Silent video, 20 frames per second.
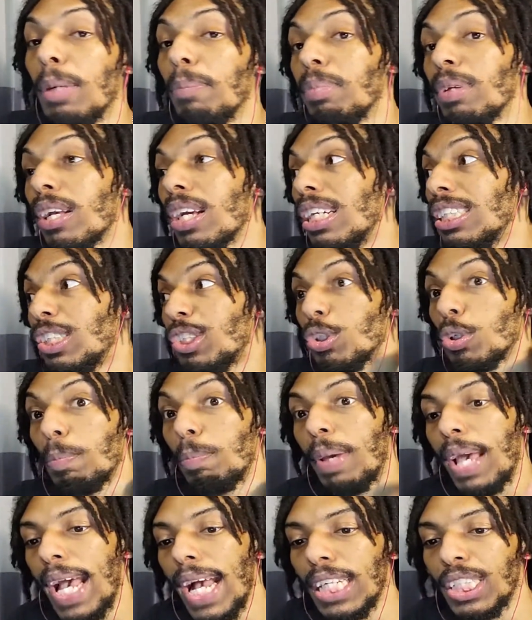because your
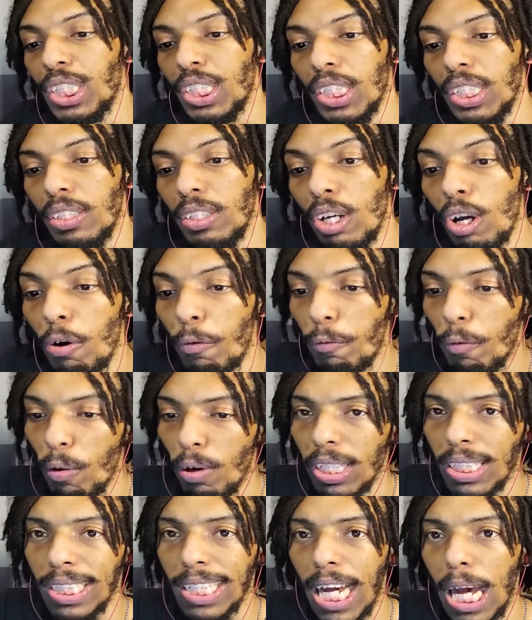passion
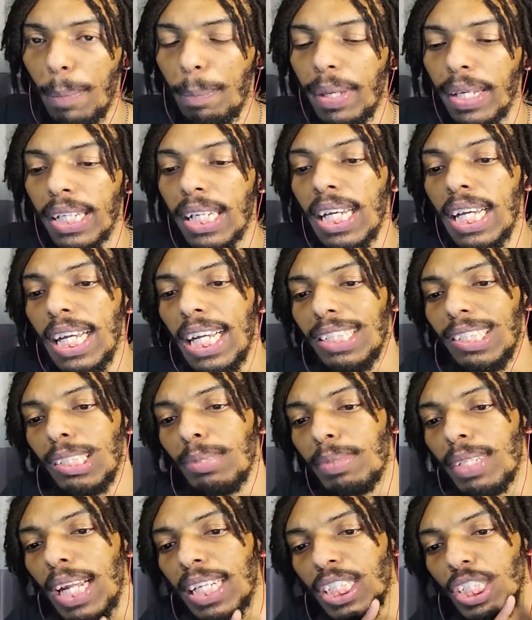for a topic is
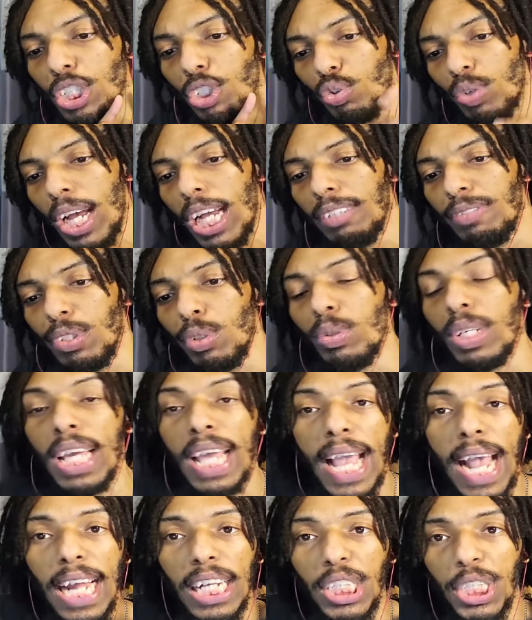something that should drive you
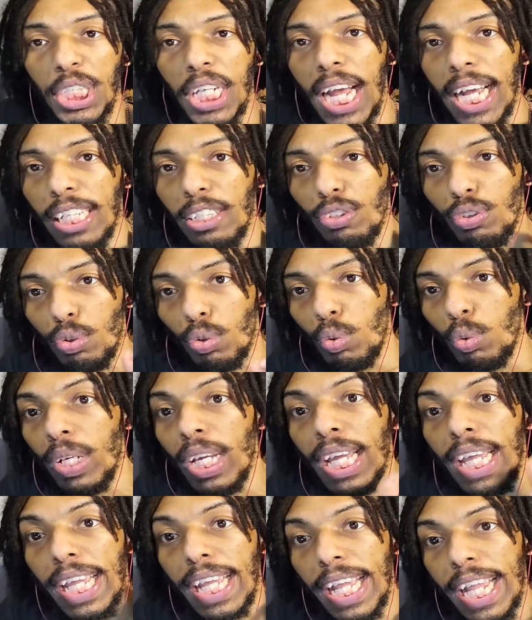and shine through
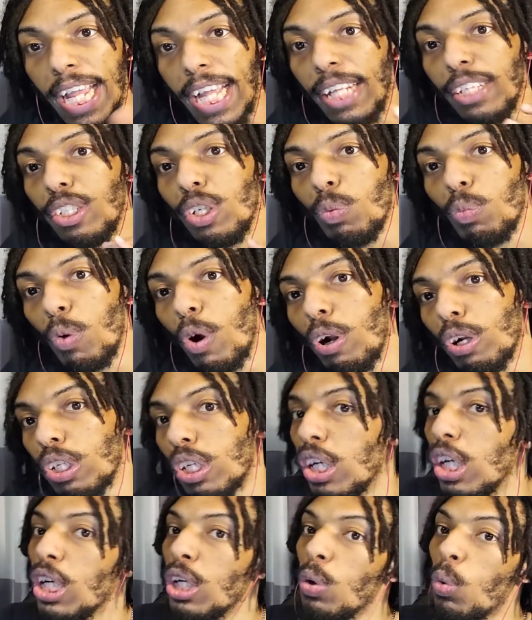in your
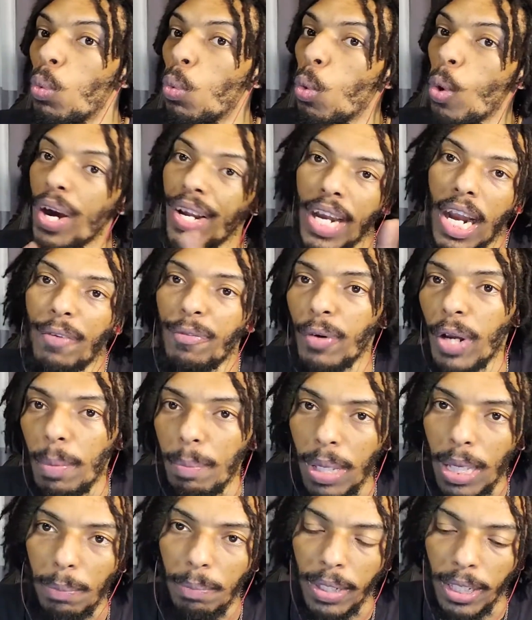work, whatever
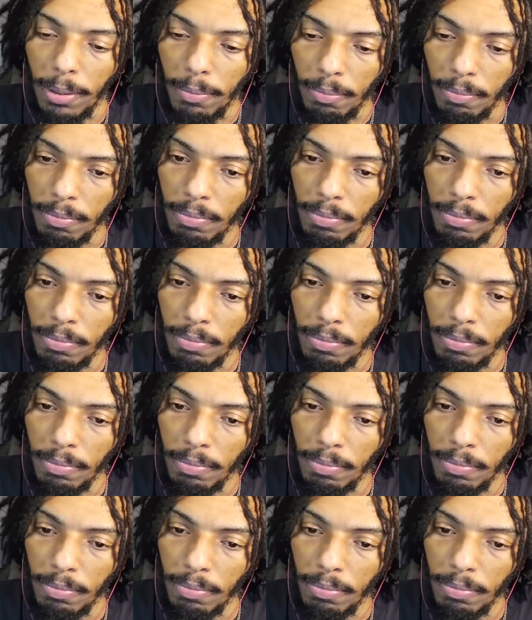it may be.